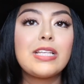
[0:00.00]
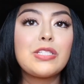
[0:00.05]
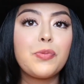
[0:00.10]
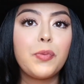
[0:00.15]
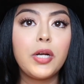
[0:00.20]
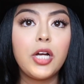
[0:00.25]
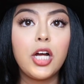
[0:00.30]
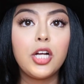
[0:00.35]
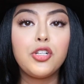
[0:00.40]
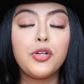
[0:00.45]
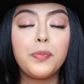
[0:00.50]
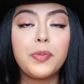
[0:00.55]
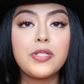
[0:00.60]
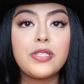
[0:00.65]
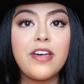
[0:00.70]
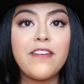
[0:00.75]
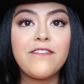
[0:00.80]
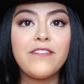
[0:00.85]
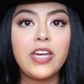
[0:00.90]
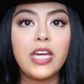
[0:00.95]
It's
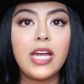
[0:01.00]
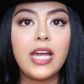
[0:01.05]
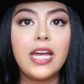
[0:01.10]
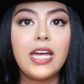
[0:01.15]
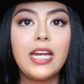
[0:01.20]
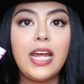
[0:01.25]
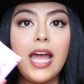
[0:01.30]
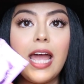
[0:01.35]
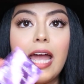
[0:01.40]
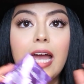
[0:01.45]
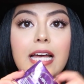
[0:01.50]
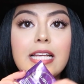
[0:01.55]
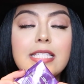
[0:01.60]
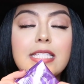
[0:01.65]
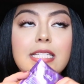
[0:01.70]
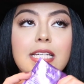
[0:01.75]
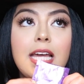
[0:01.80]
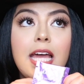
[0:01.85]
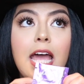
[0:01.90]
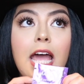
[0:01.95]
100% vegan
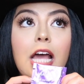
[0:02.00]
and